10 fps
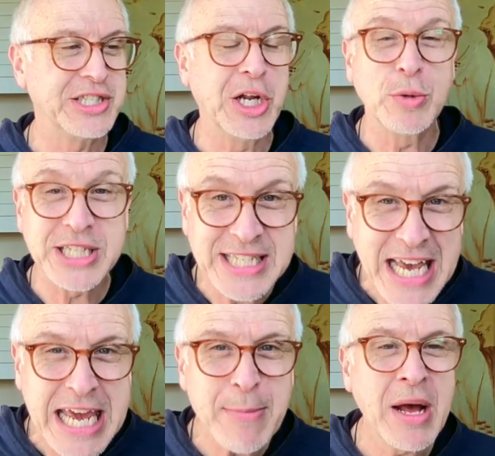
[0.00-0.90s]
is no
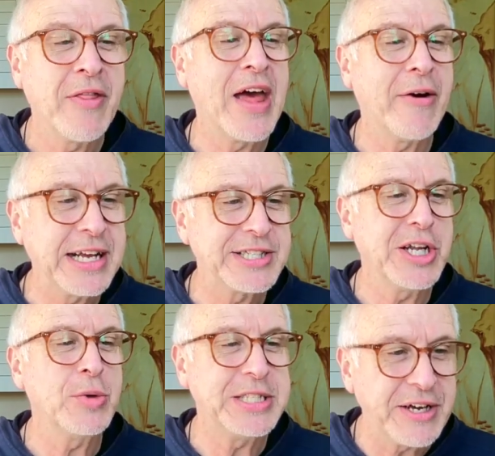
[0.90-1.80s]
same, there is
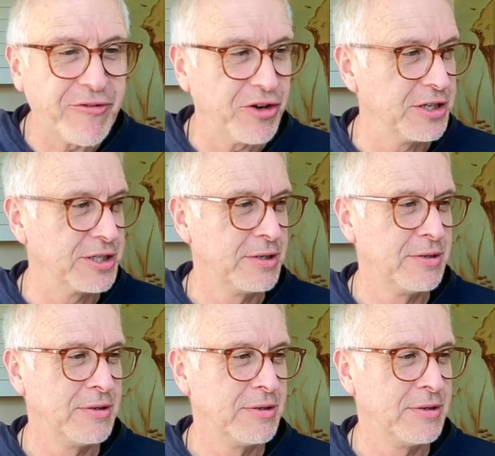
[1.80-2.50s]
no different,